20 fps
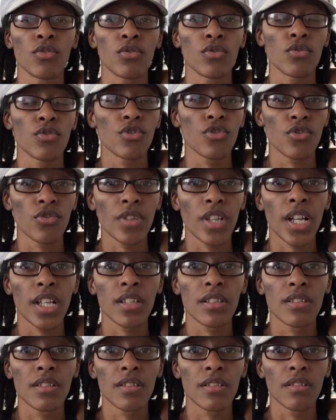go through
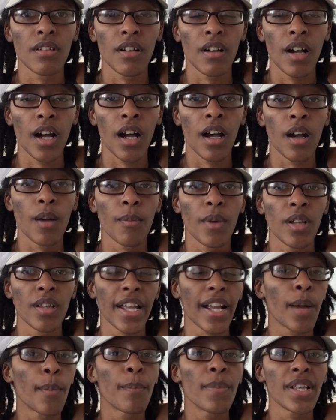that
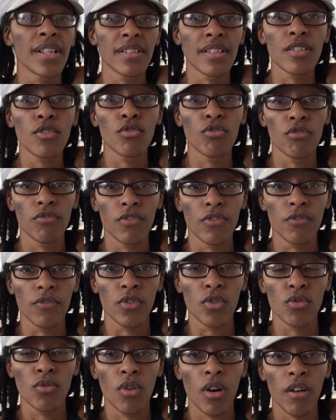like a basic
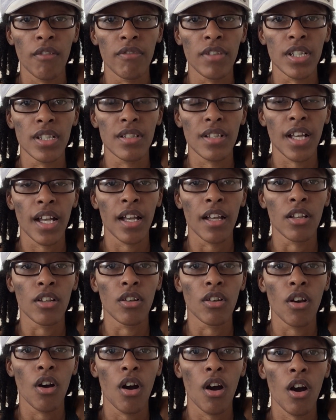overview of it
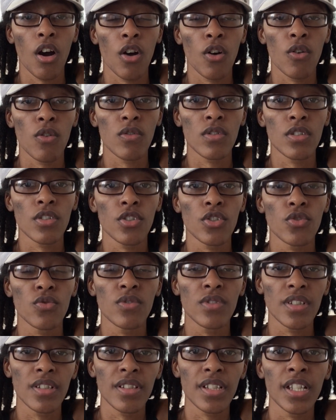and how to
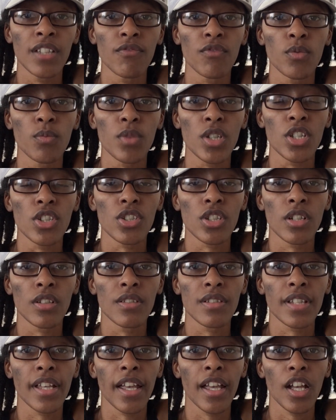use this
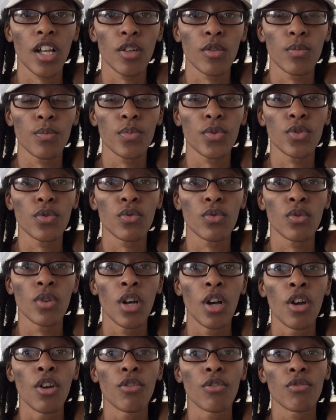information to help you
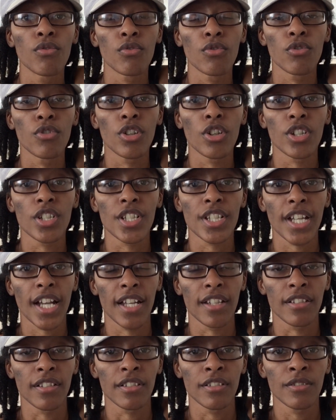grow your
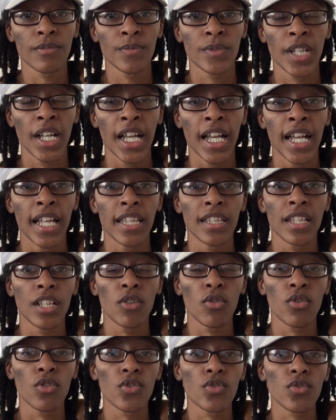channel. They
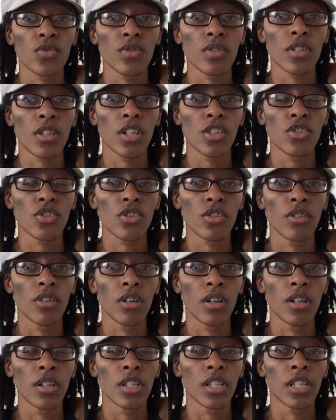also touch
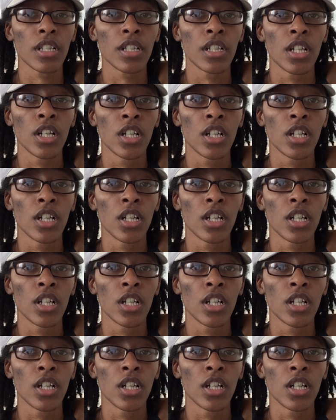on